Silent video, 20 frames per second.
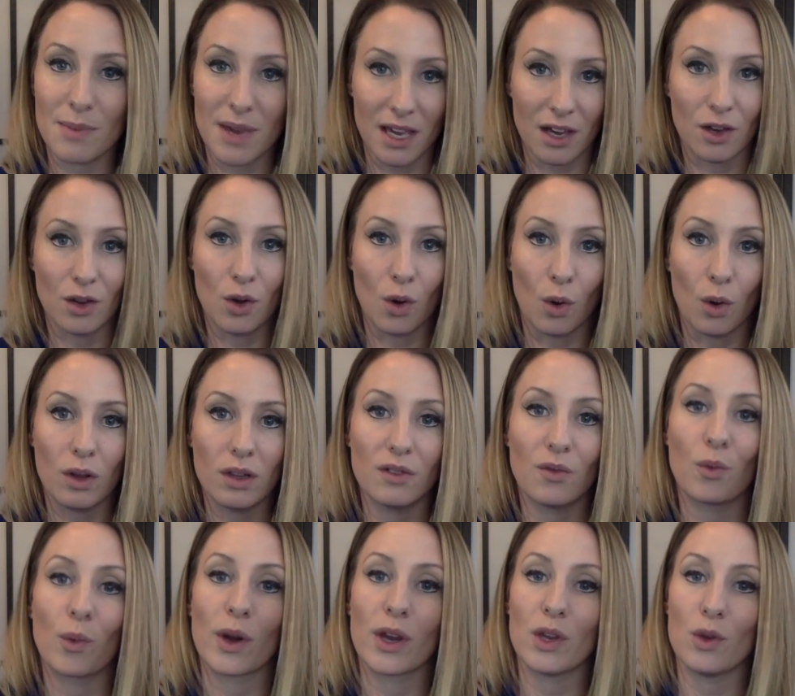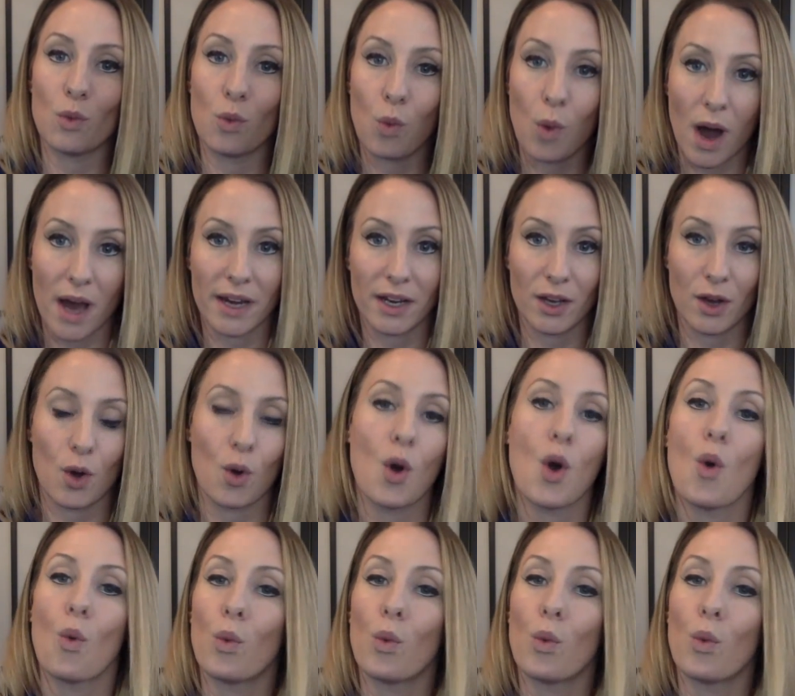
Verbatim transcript: make a goal of where you want to go